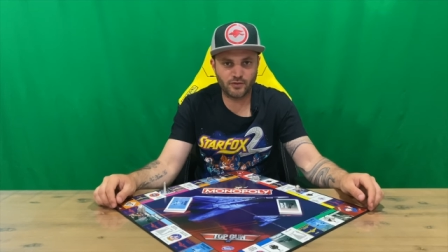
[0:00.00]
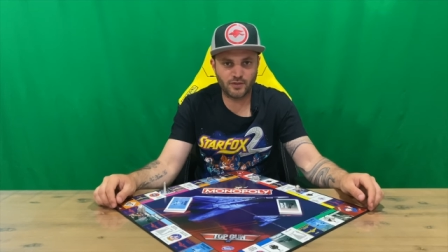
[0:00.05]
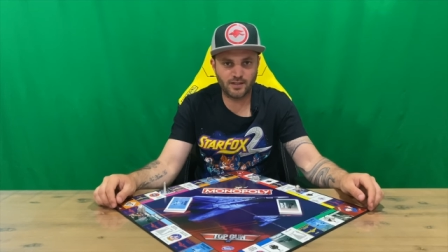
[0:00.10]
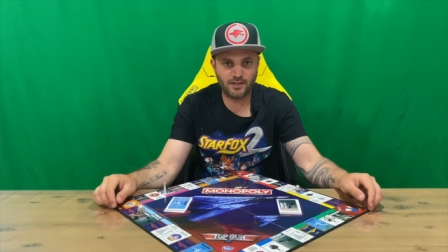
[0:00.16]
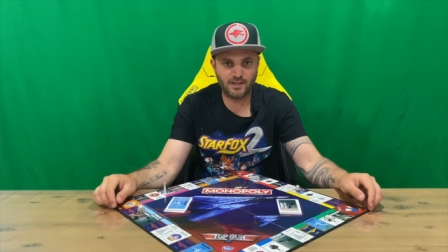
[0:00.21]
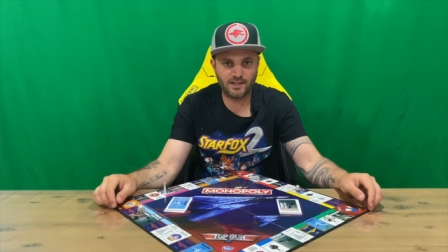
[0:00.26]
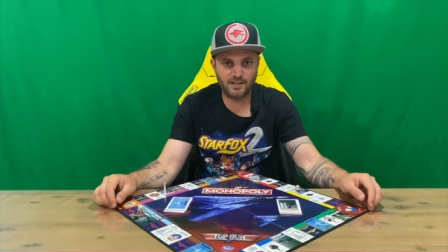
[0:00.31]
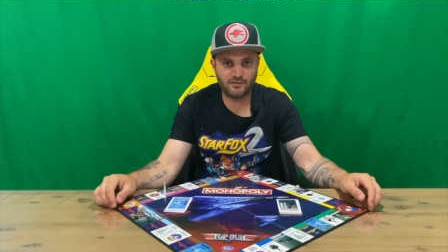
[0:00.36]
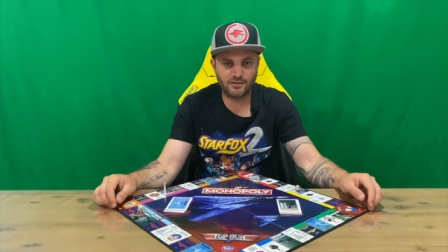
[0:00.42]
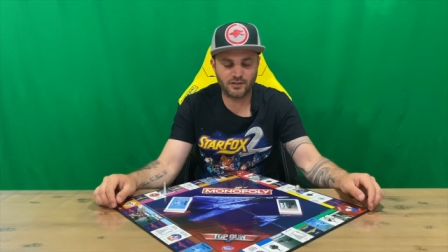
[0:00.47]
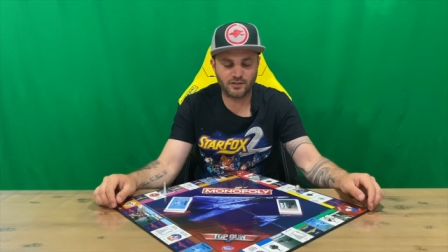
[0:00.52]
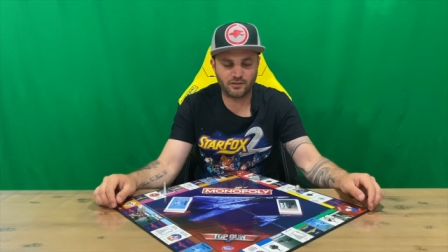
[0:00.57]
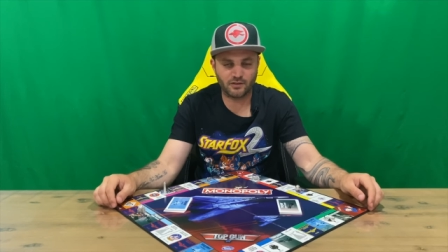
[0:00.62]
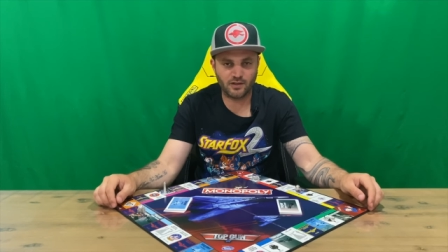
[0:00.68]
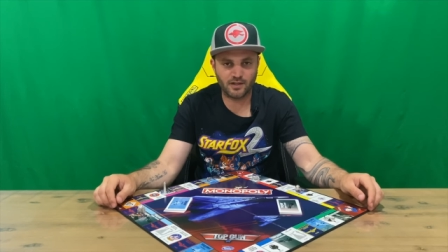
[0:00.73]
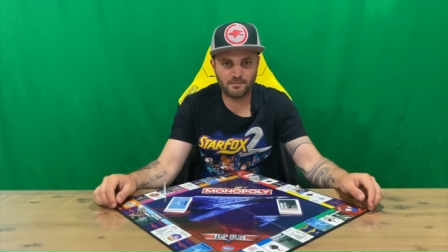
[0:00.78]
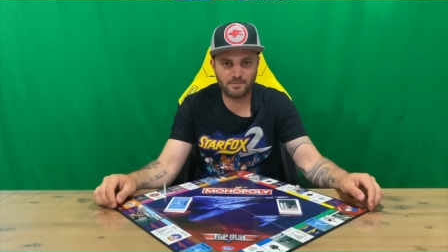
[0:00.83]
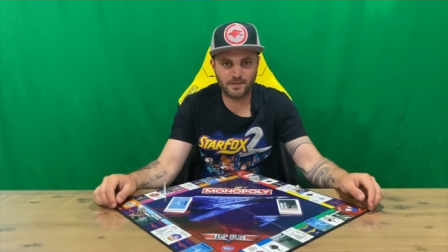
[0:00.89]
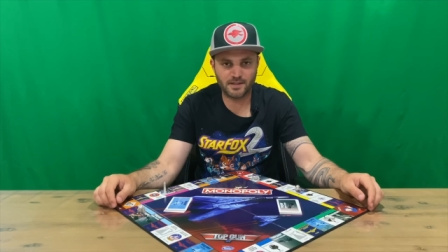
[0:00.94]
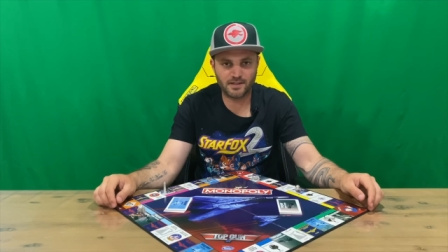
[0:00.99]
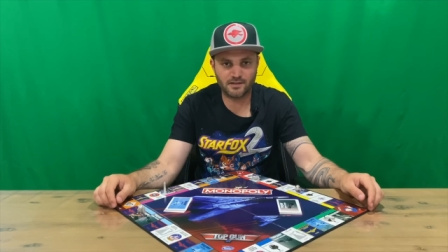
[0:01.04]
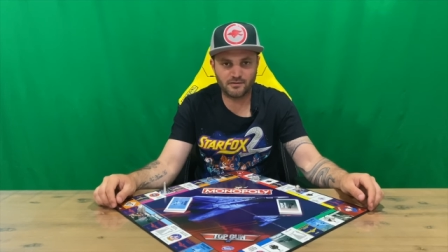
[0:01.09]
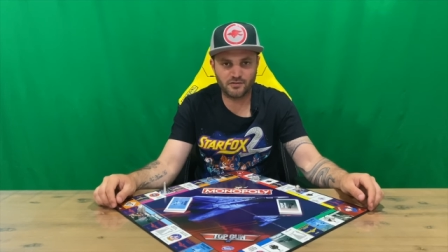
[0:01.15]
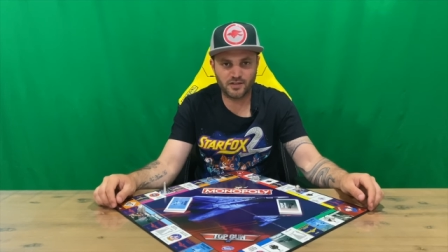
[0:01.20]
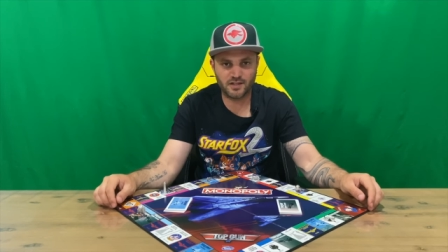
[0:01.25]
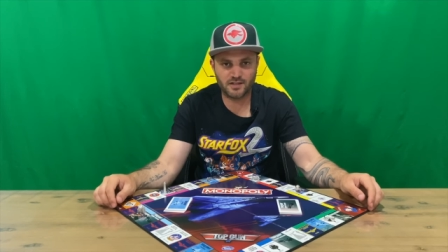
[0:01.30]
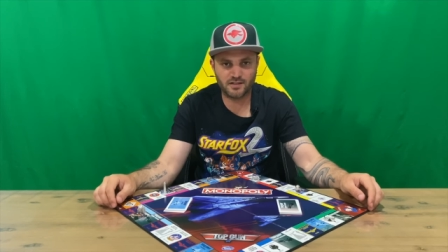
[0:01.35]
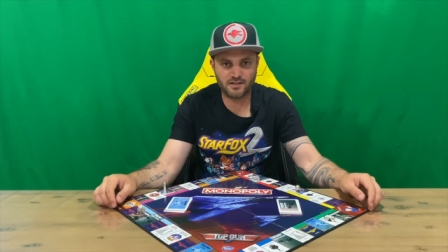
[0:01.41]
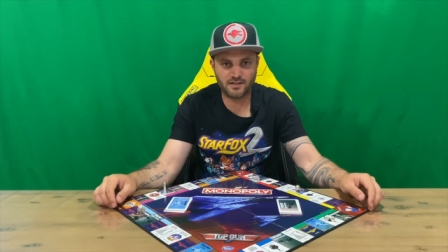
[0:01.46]
leave. Hit the like button. If you
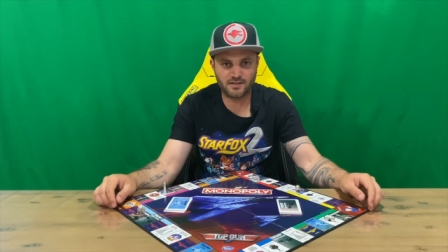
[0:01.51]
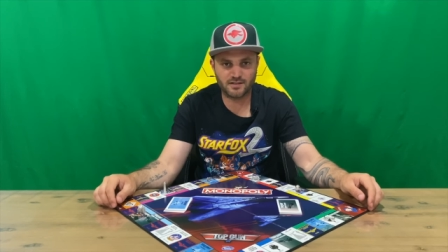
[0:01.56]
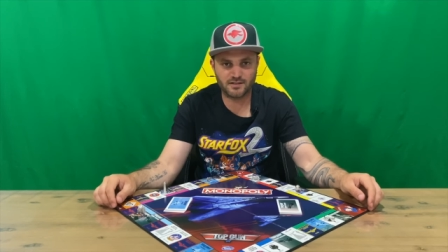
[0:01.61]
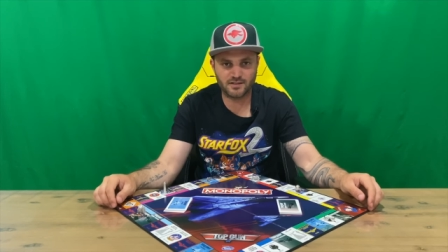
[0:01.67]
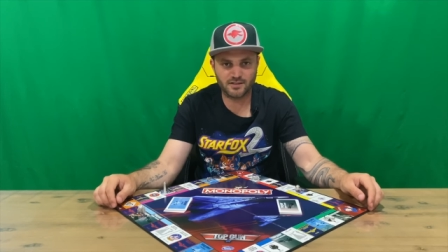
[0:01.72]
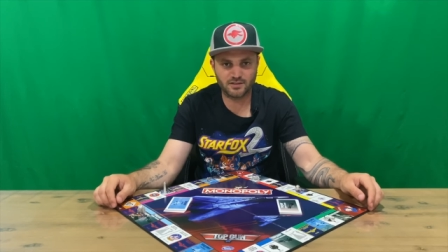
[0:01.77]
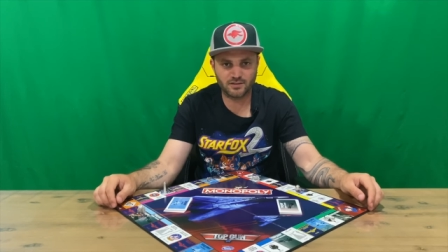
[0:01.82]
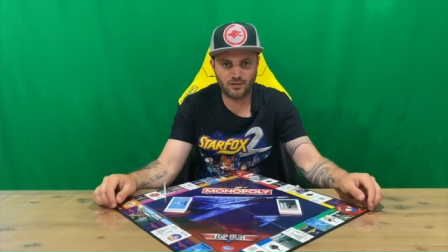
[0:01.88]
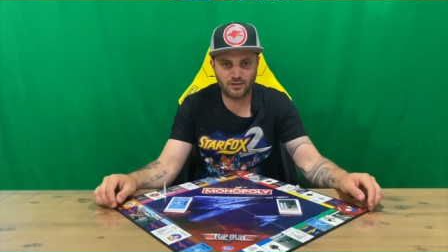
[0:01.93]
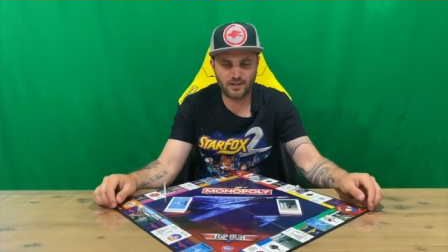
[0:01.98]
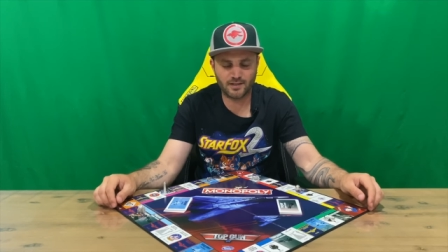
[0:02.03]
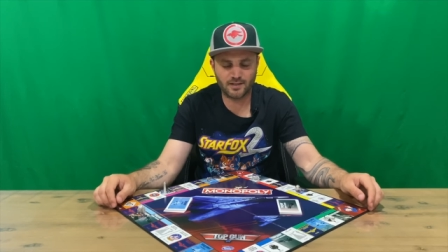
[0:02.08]
didn't, hit the dislike.